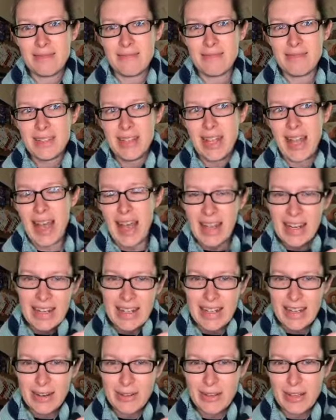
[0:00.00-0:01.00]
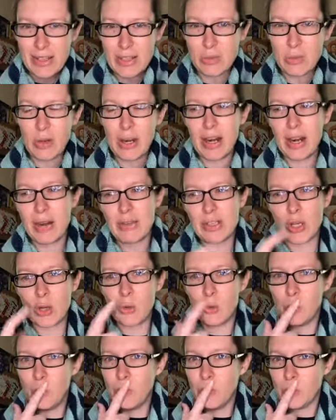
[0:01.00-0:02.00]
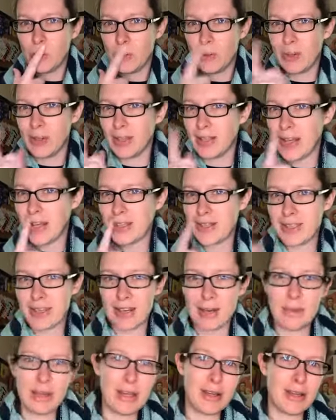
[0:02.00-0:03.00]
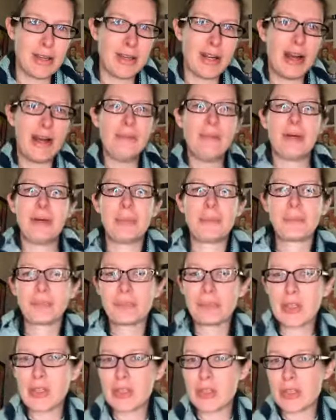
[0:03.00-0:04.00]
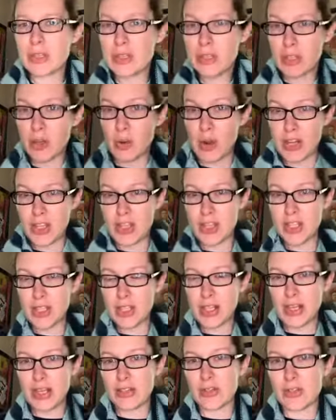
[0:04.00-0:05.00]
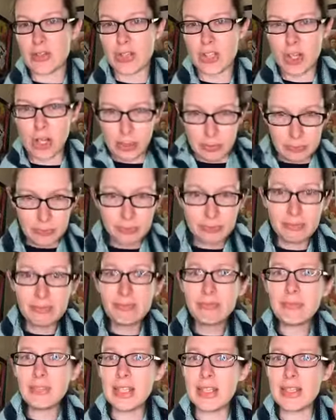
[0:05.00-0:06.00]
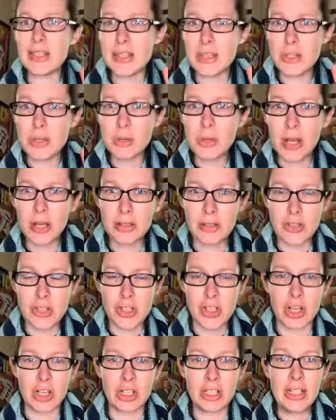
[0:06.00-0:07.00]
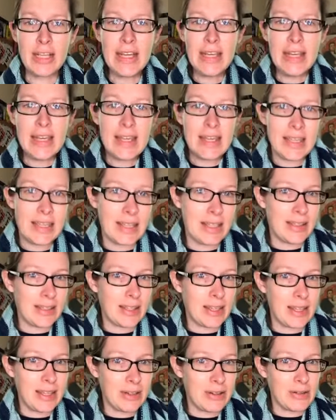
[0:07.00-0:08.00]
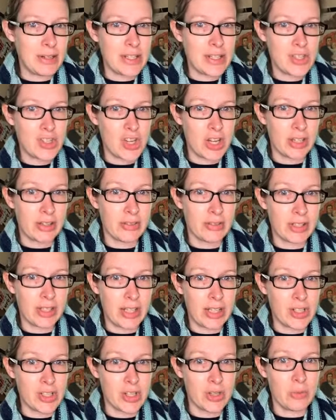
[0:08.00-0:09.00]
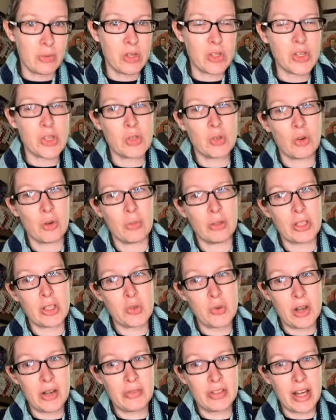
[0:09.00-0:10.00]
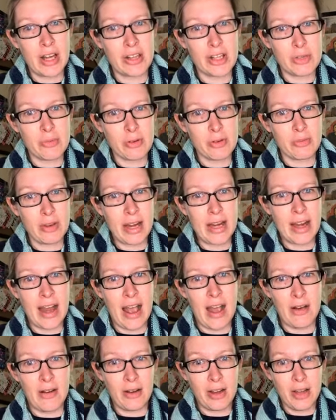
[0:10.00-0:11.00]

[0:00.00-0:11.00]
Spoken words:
kind of near this one, and I was like, ooh, that's gonna make a good combo. So this is the questions and answers shawl. It's the 2-color shawl in the Kino Knits Chekhov collection, which is normally $12, but right now,